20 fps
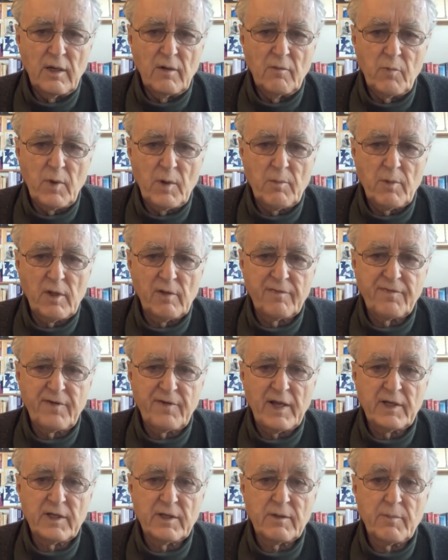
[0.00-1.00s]
we will
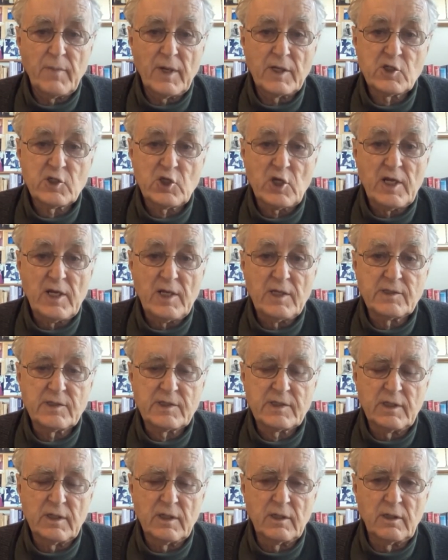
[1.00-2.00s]
find it much
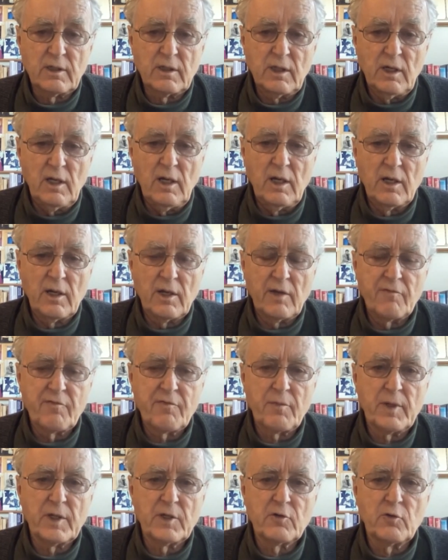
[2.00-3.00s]
easier
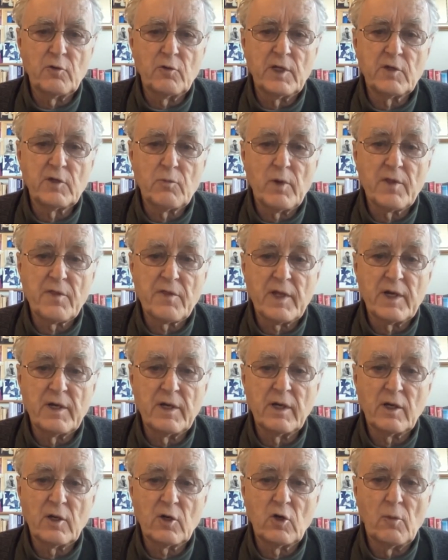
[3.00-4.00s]
if we do it
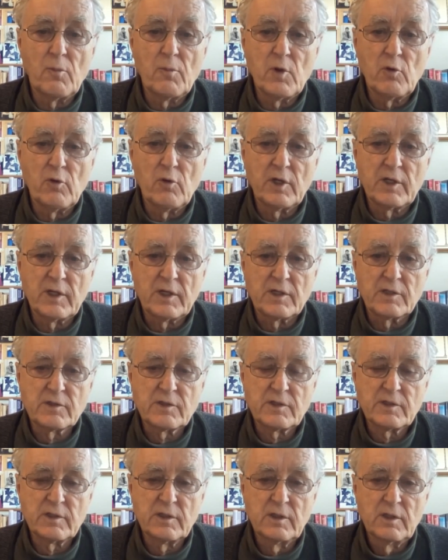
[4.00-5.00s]
within
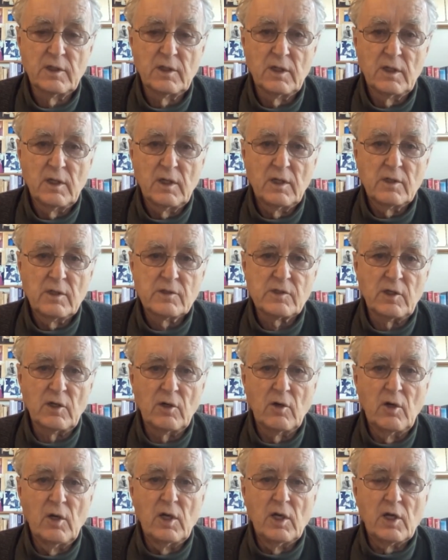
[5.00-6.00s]
communities.
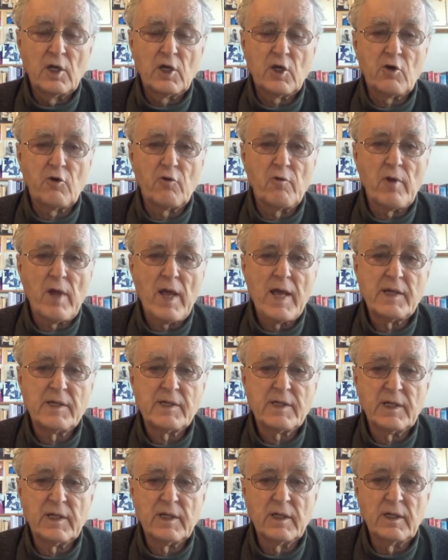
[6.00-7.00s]
So
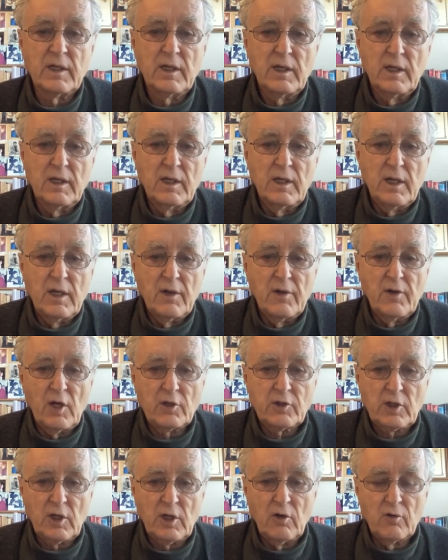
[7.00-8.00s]
creating
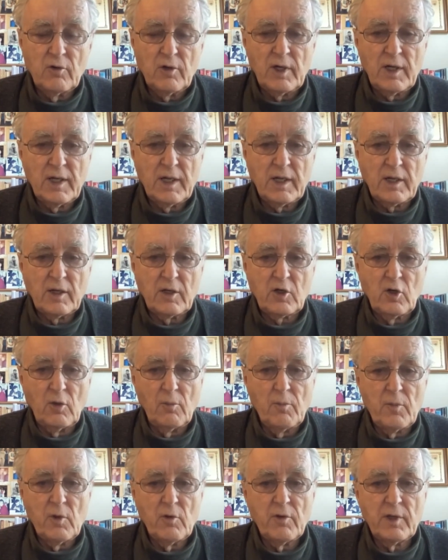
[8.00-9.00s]
not only
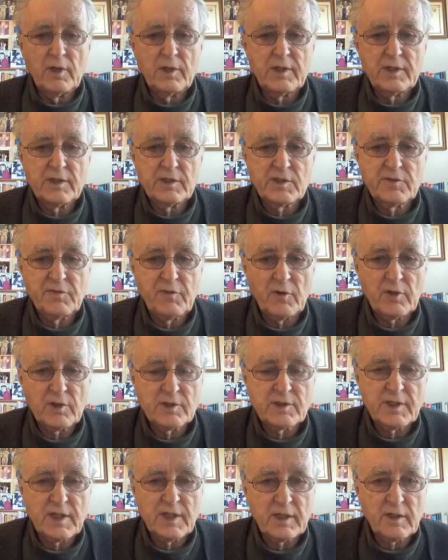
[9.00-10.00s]
communities for the
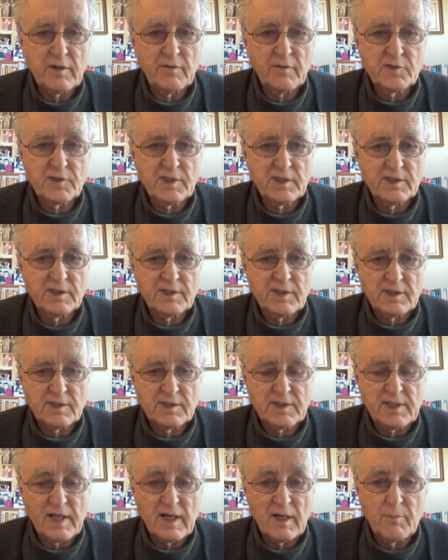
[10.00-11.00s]
sake of
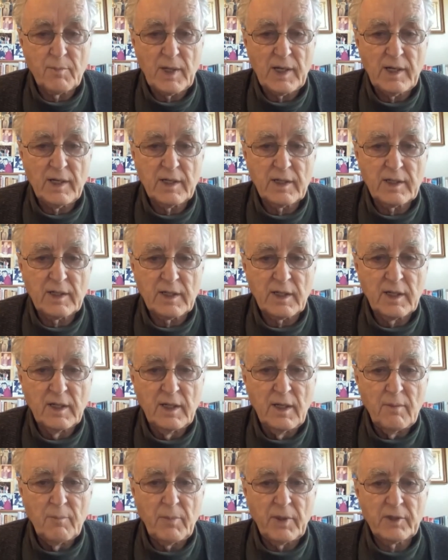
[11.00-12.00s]
sustainability,
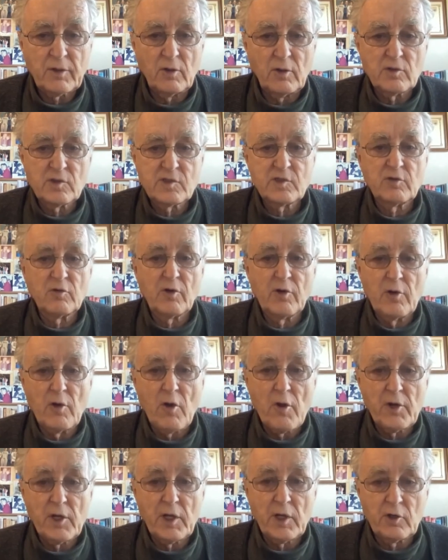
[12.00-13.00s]
but also
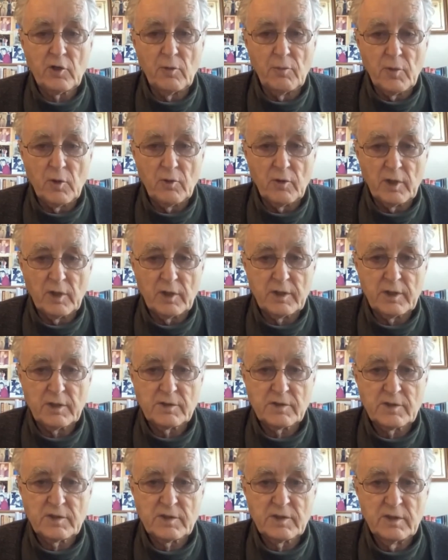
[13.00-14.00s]
learning
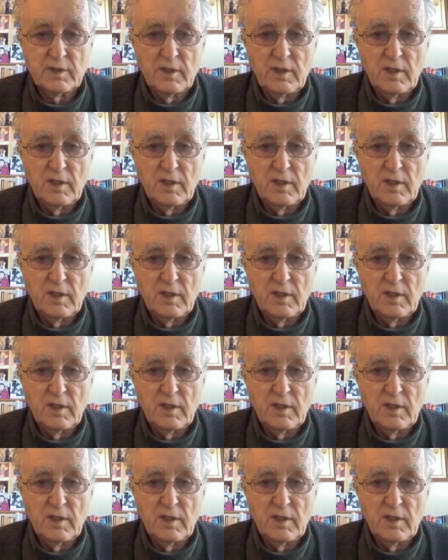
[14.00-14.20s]
communities